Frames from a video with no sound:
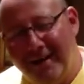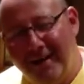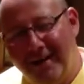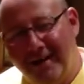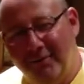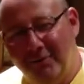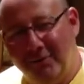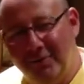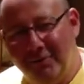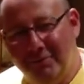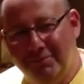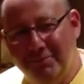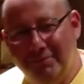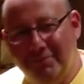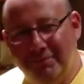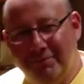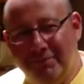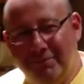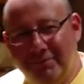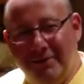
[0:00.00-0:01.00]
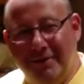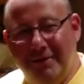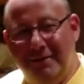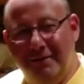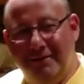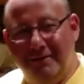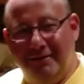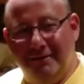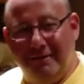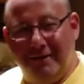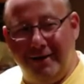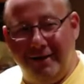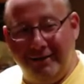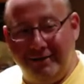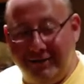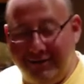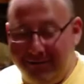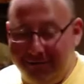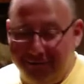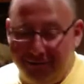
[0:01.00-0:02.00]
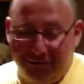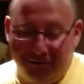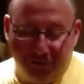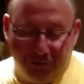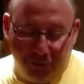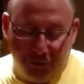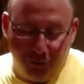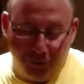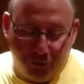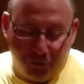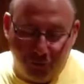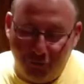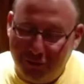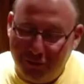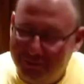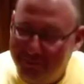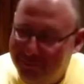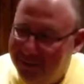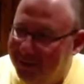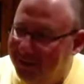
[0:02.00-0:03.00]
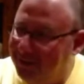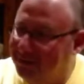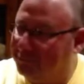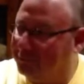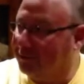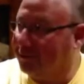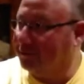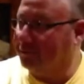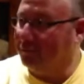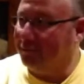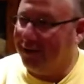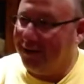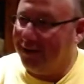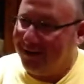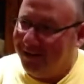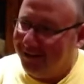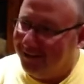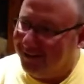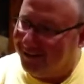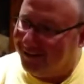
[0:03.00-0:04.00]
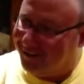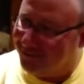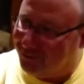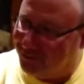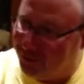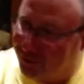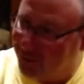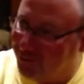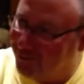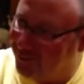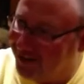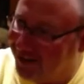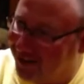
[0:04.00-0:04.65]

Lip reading: And I said, just do 3 minutes because we got to get the show and